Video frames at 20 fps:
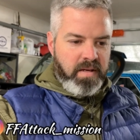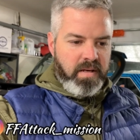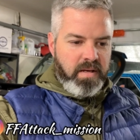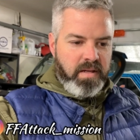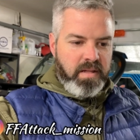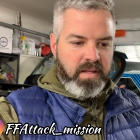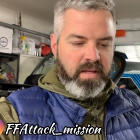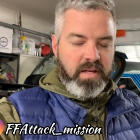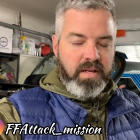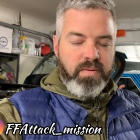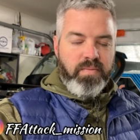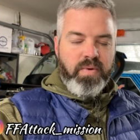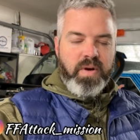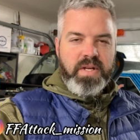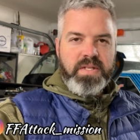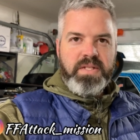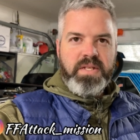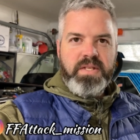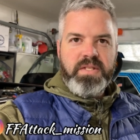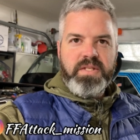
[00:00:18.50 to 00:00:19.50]
The
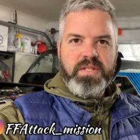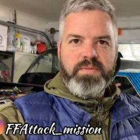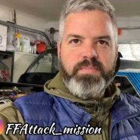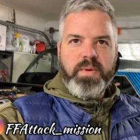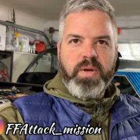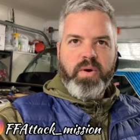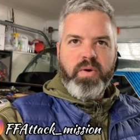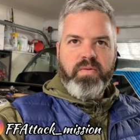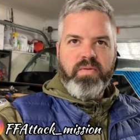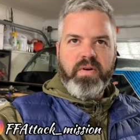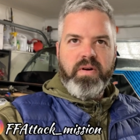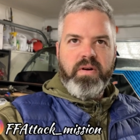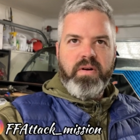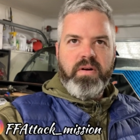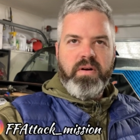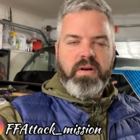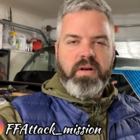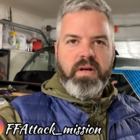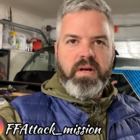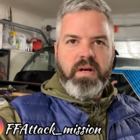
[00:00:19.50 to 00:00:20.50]
race season's been
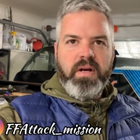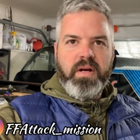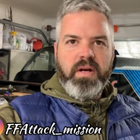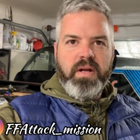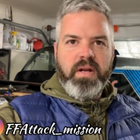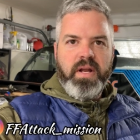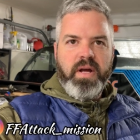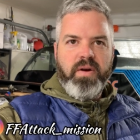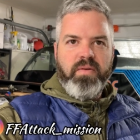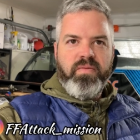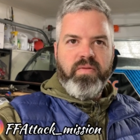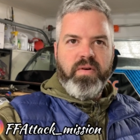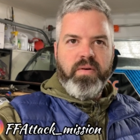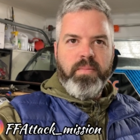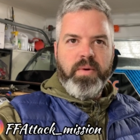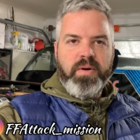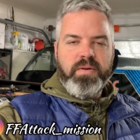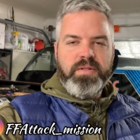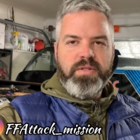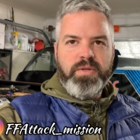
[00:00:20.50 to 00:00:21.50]
over now for
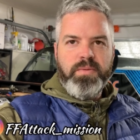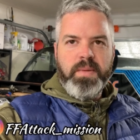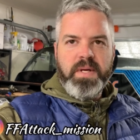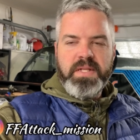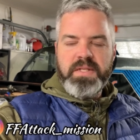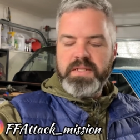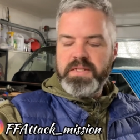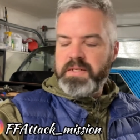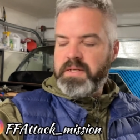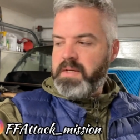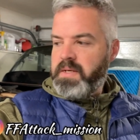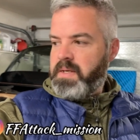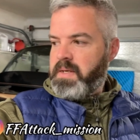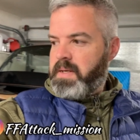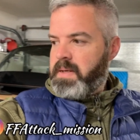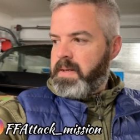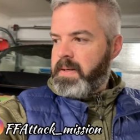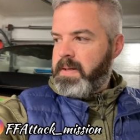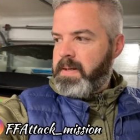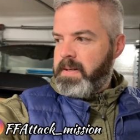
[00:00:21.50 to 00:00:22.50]
about 2 months.
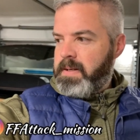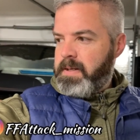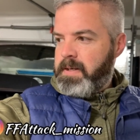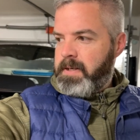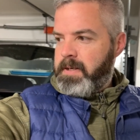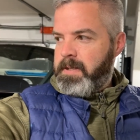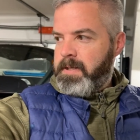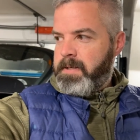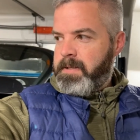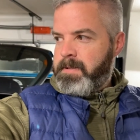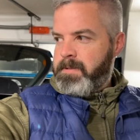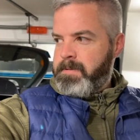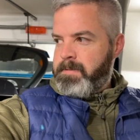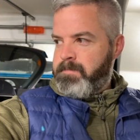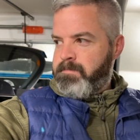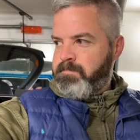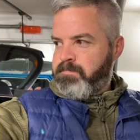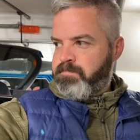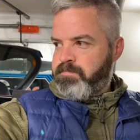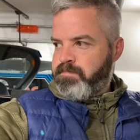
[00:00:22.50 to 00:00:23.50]

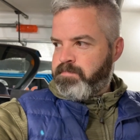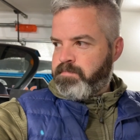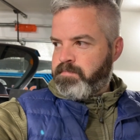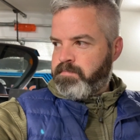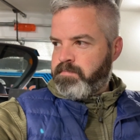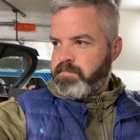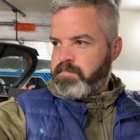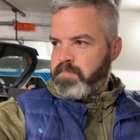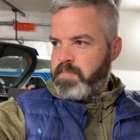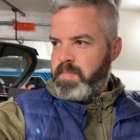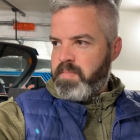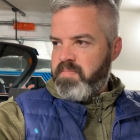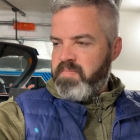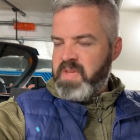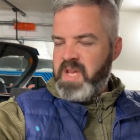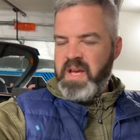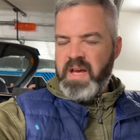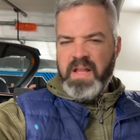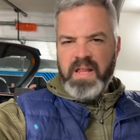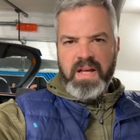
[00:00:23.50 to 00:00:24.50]

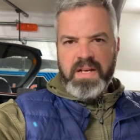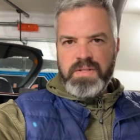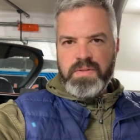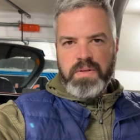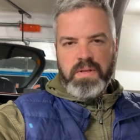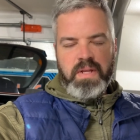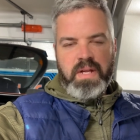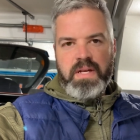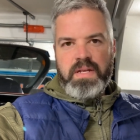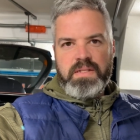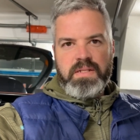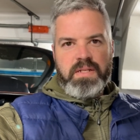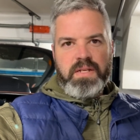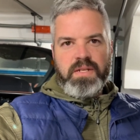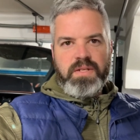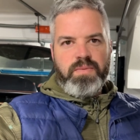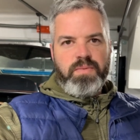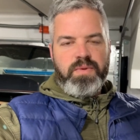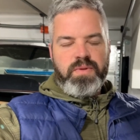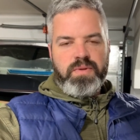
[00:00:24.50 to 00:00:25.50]
Yeah, last
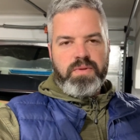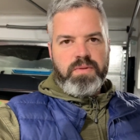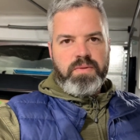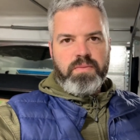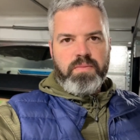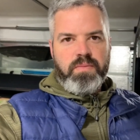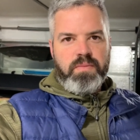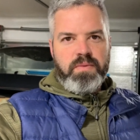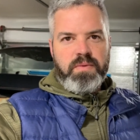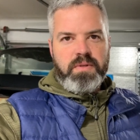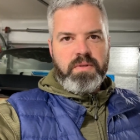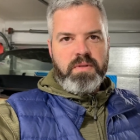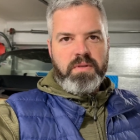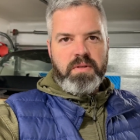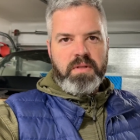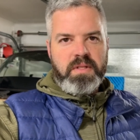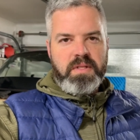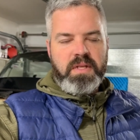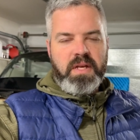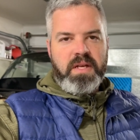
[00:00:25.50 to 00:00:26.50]
season was
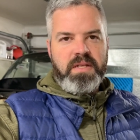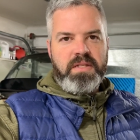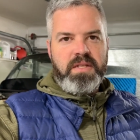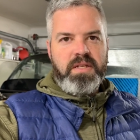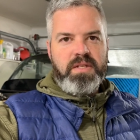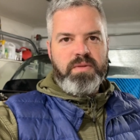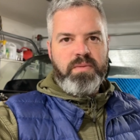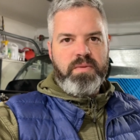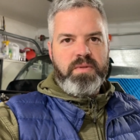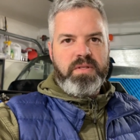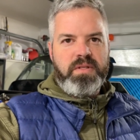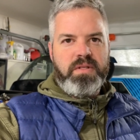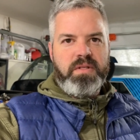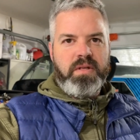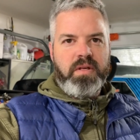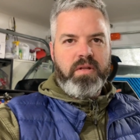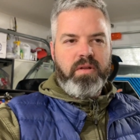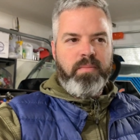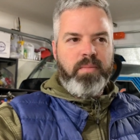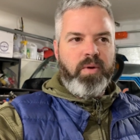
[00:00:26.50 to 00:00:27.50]
this last season was
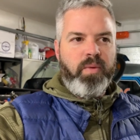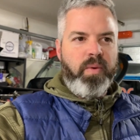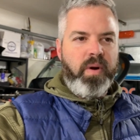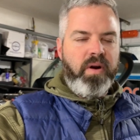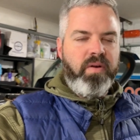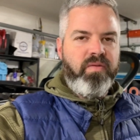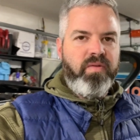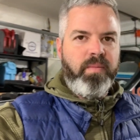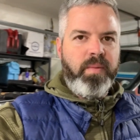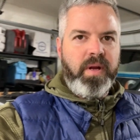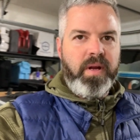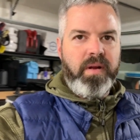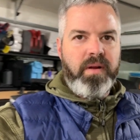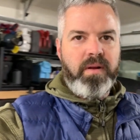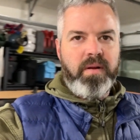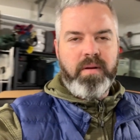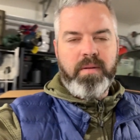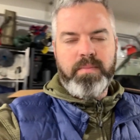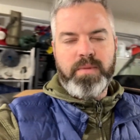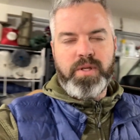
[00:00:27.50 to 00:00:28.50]
a little bit weird for me.
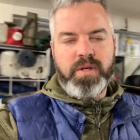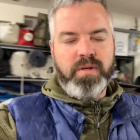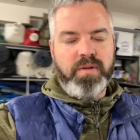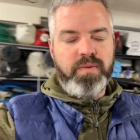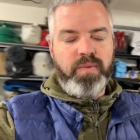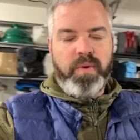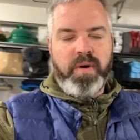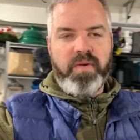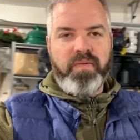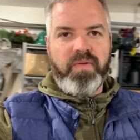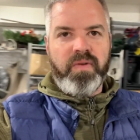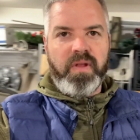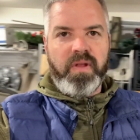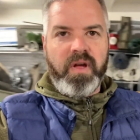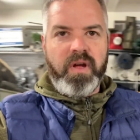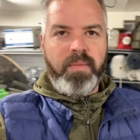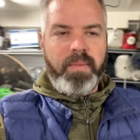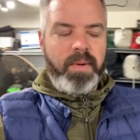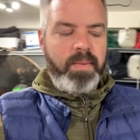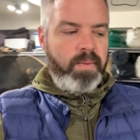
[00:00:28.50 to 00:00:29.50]
I'm sure it was weird for a
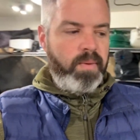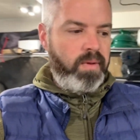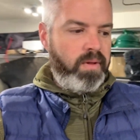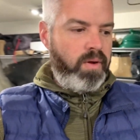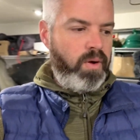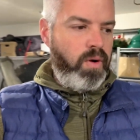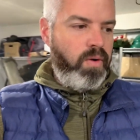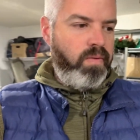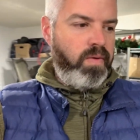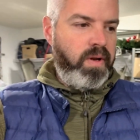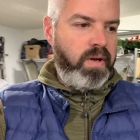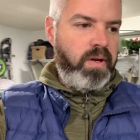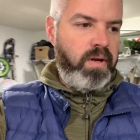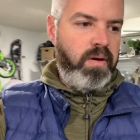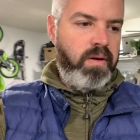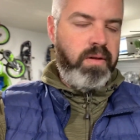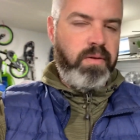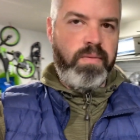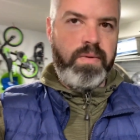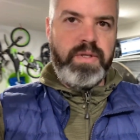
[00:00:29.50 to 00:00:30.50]
lot of people with COVID and
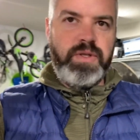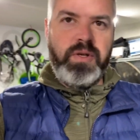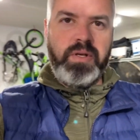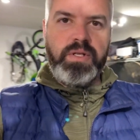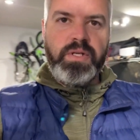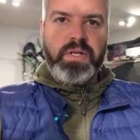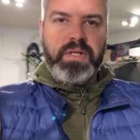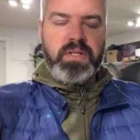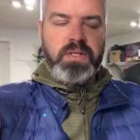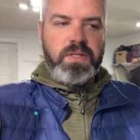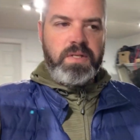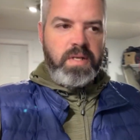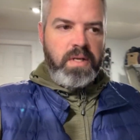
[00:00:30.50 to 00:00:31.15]
all the restrictions.